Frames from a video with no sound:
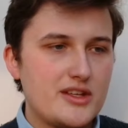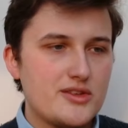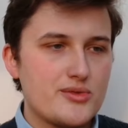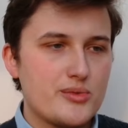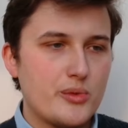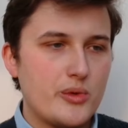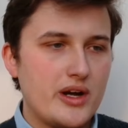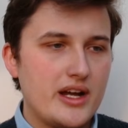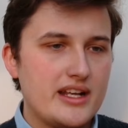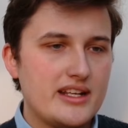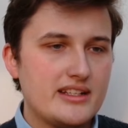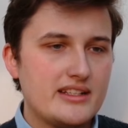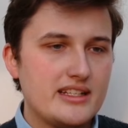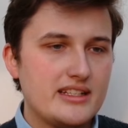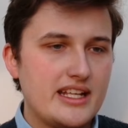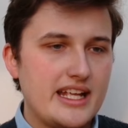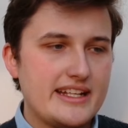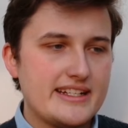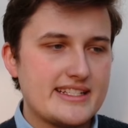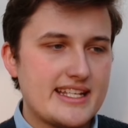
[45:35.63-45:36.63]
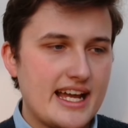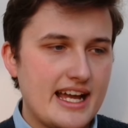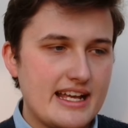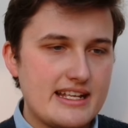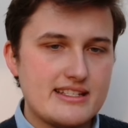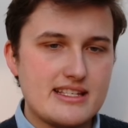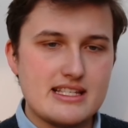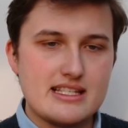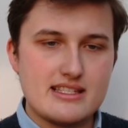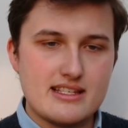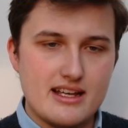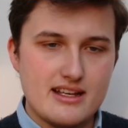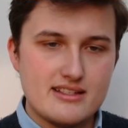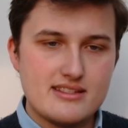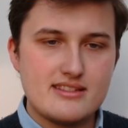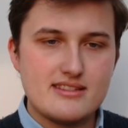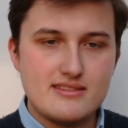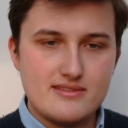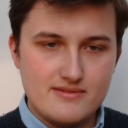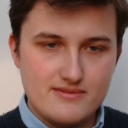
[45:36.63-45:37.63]
is what entices
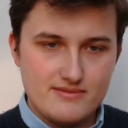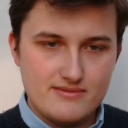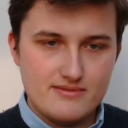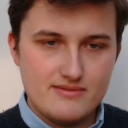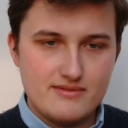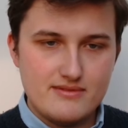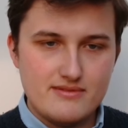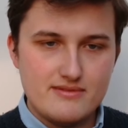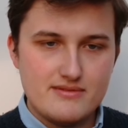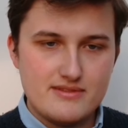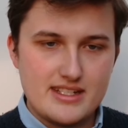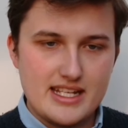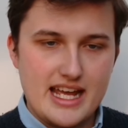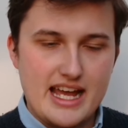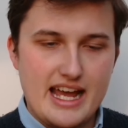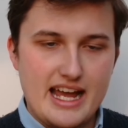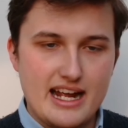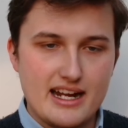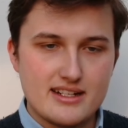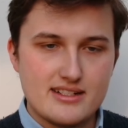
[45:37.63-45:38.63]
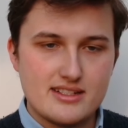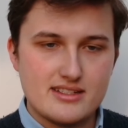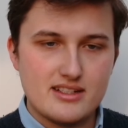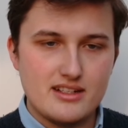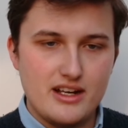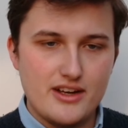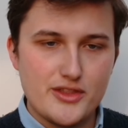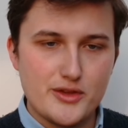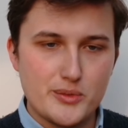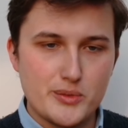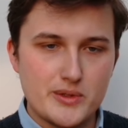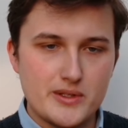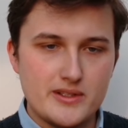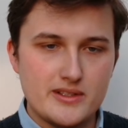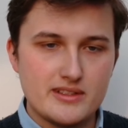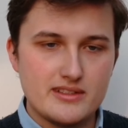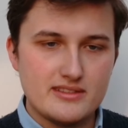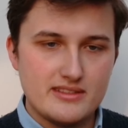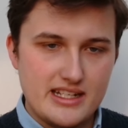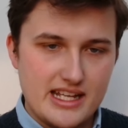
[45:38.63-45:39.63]
us to act on the
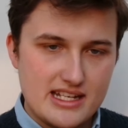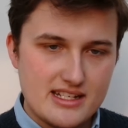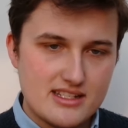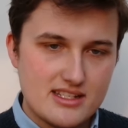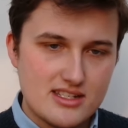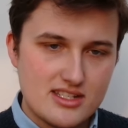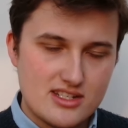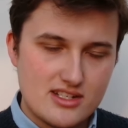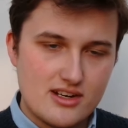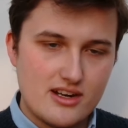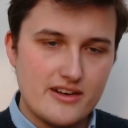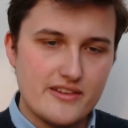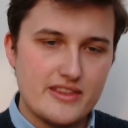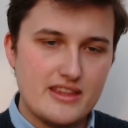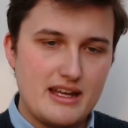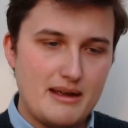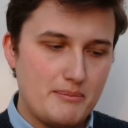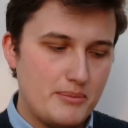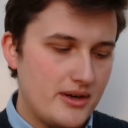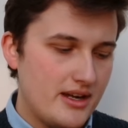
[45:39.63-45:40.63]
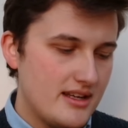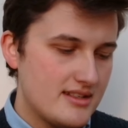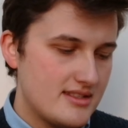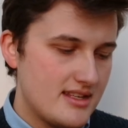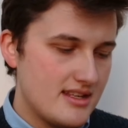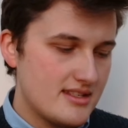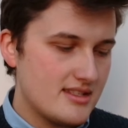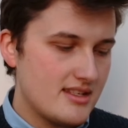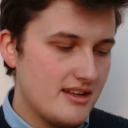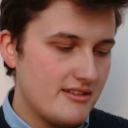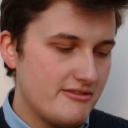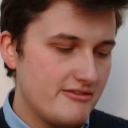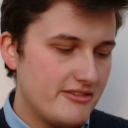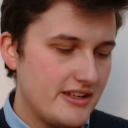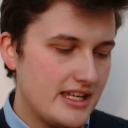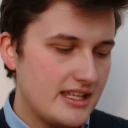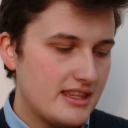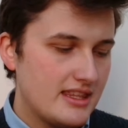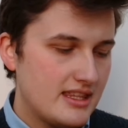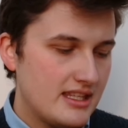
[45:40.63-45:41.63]
word and to start that process of
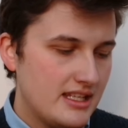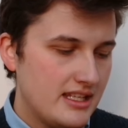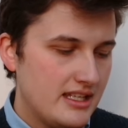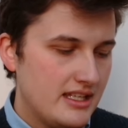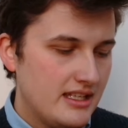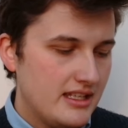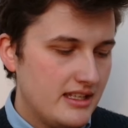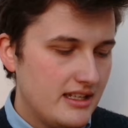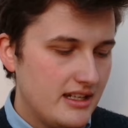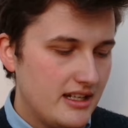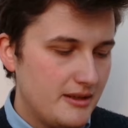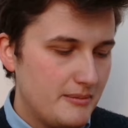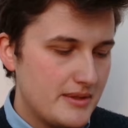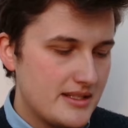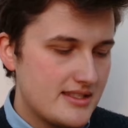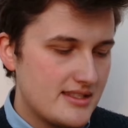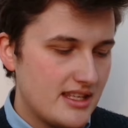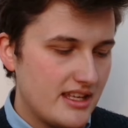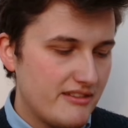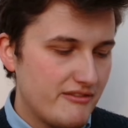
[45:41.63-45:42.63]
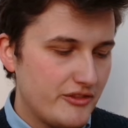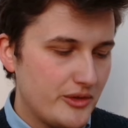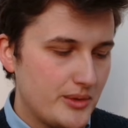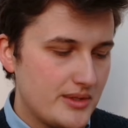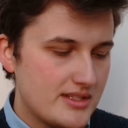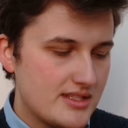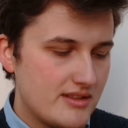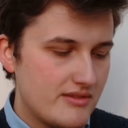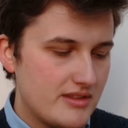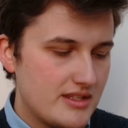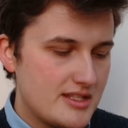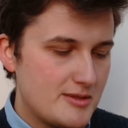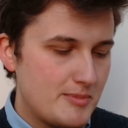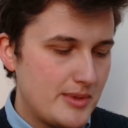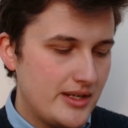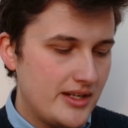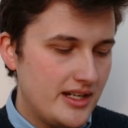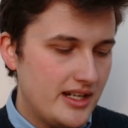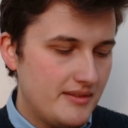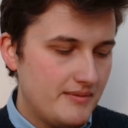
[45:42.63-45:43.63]
faith. Um, it's the influence of the
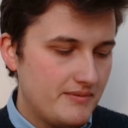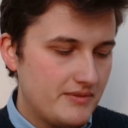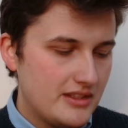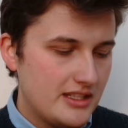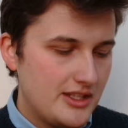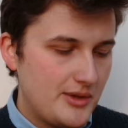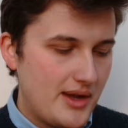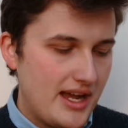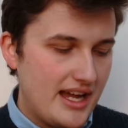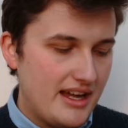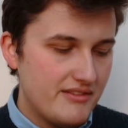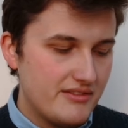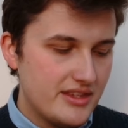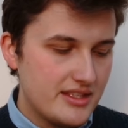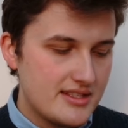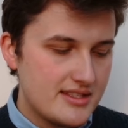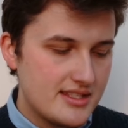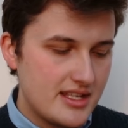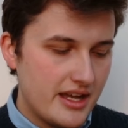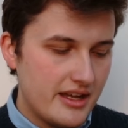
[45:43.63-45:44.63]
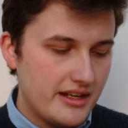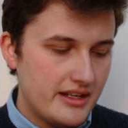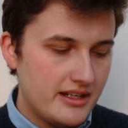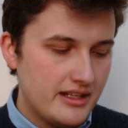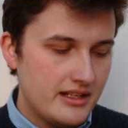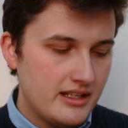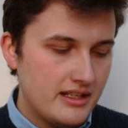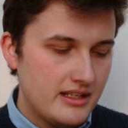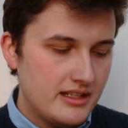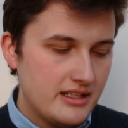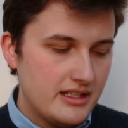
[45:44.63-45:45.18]
Spirit. You have the sun